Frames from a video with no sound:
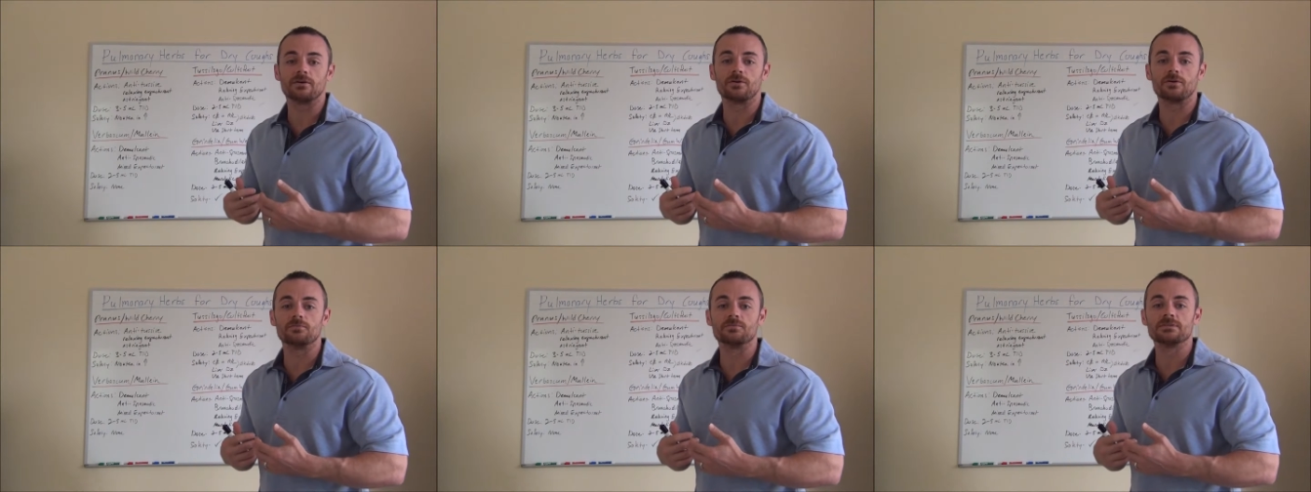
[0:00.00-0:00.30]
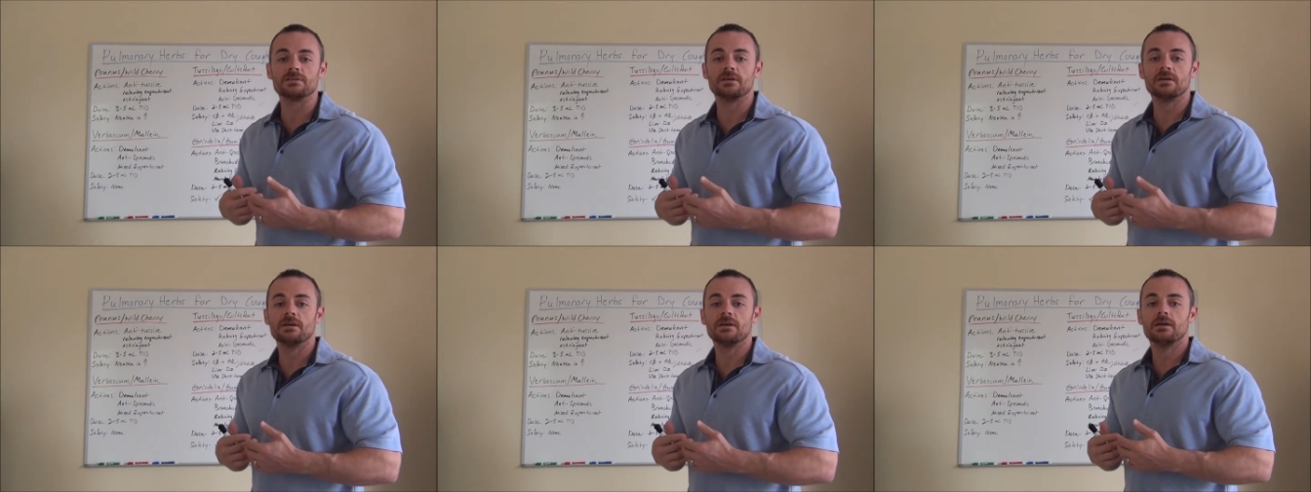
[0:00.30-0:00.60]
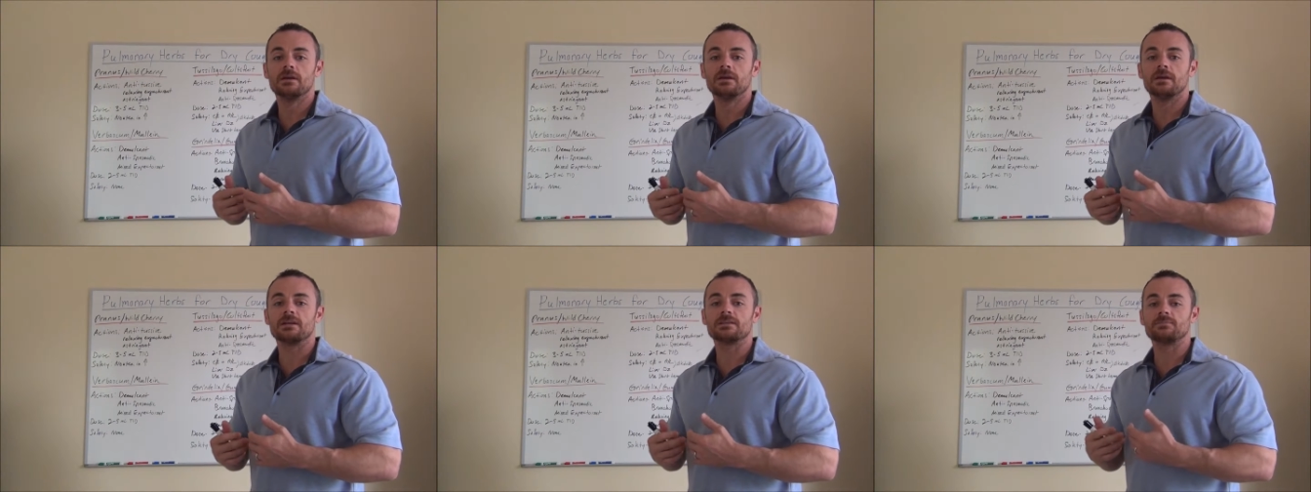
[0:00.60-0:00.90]

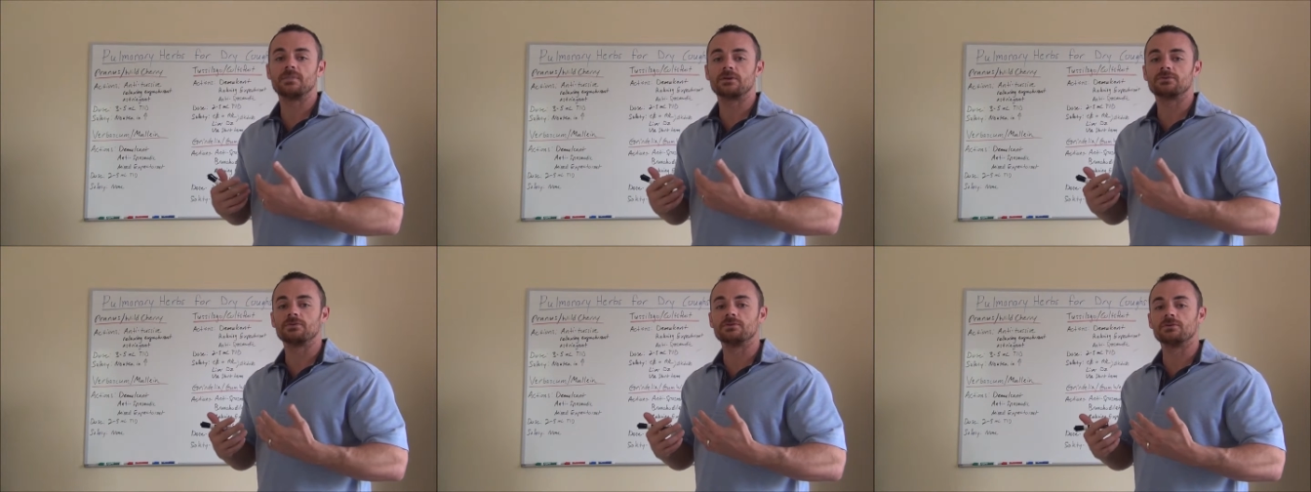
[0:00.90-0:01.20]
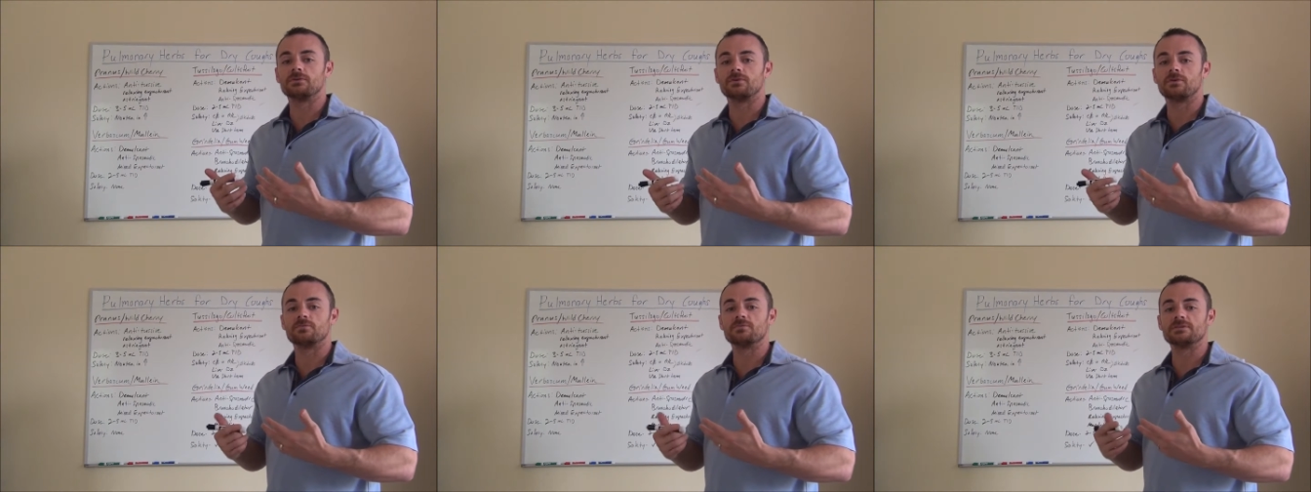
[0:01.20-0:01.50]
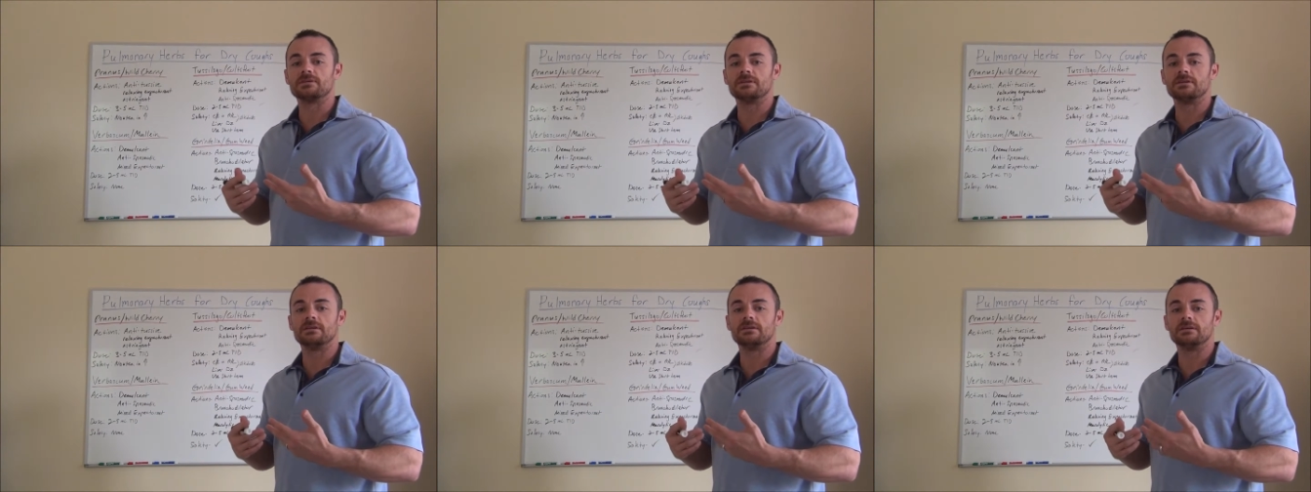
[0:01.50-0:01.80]

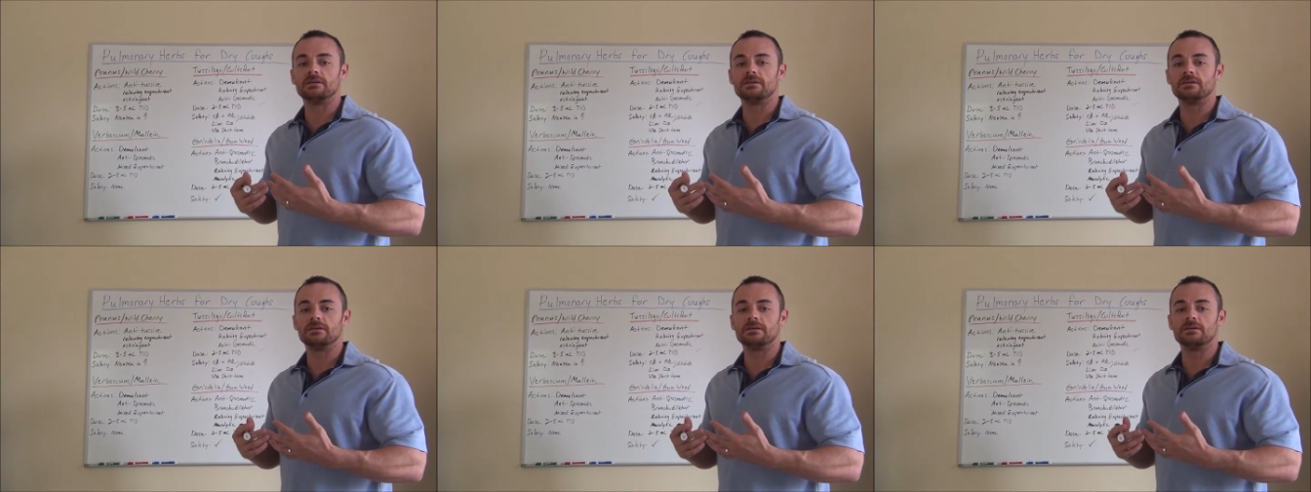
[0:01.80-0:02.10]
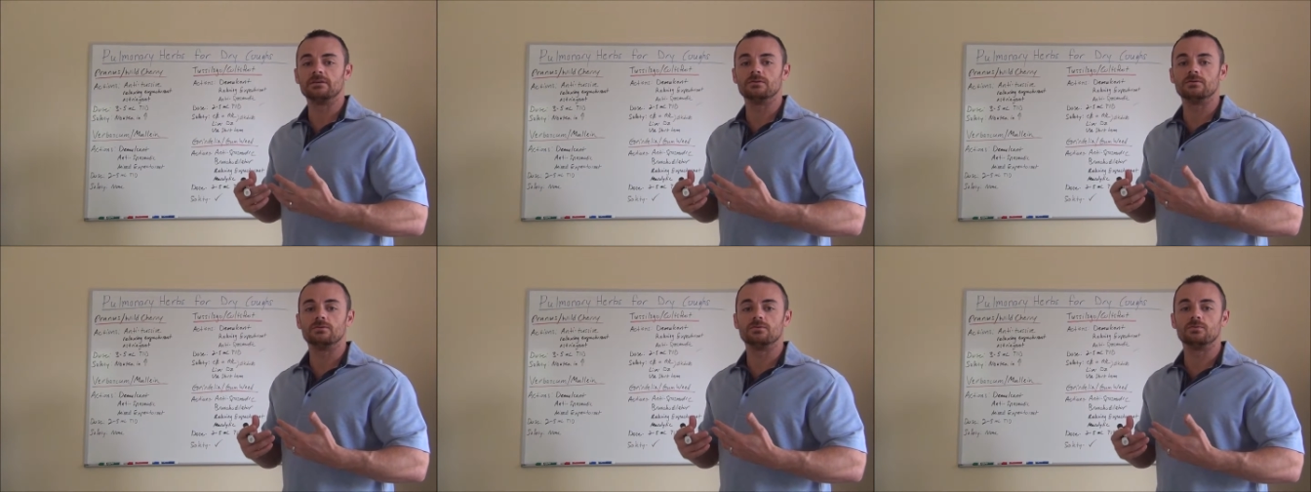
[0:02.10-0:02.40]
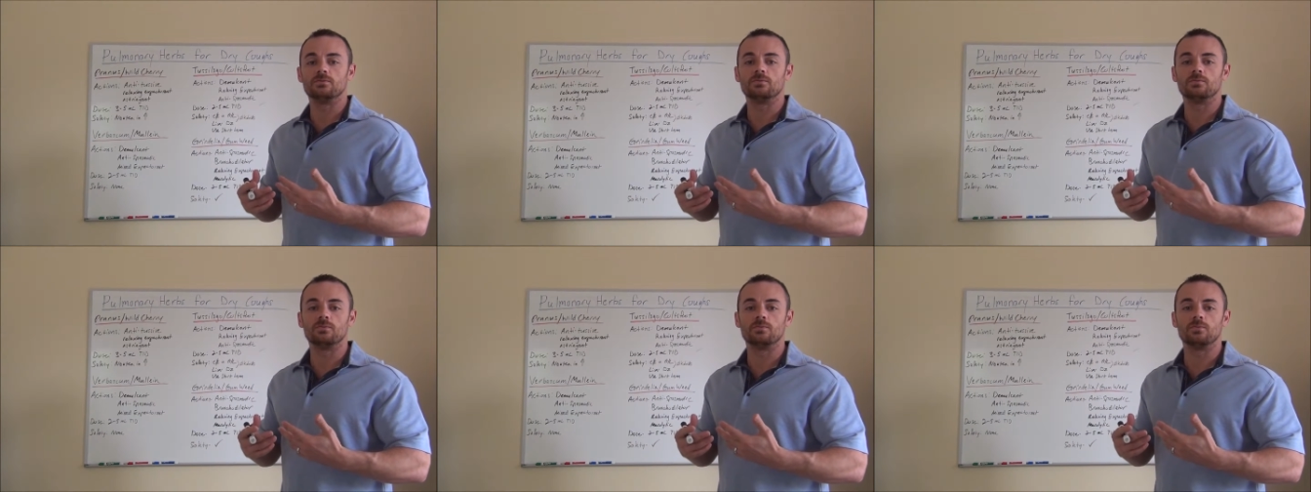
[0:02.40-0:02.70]
herbs in the